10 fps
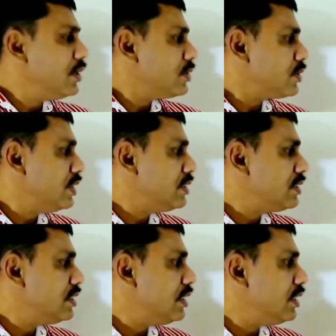So this
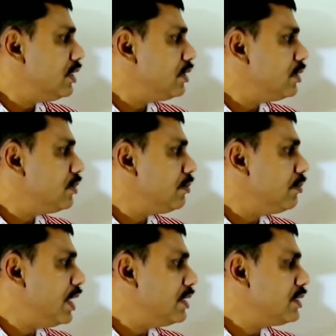is the
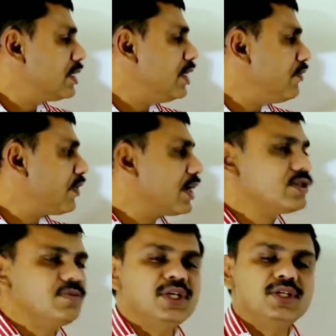basic
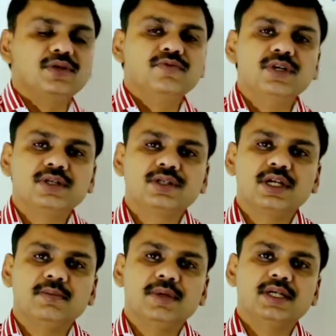difference between
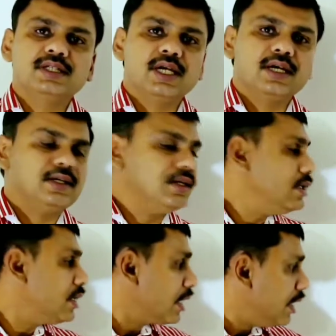virtual image and
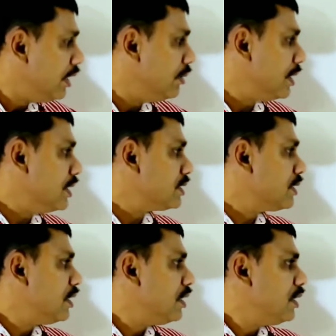real image.
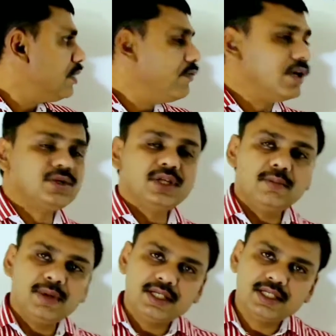Virtual
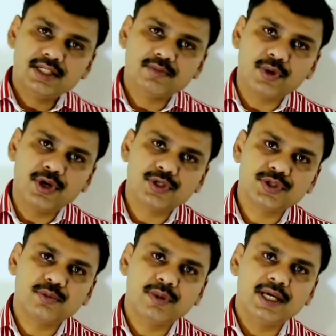image is
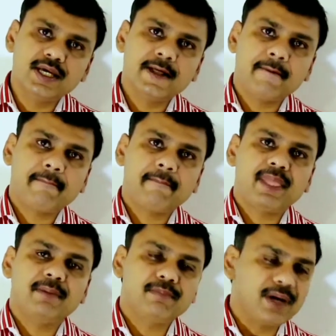produced by a
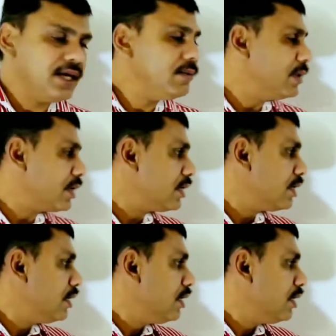plane mirror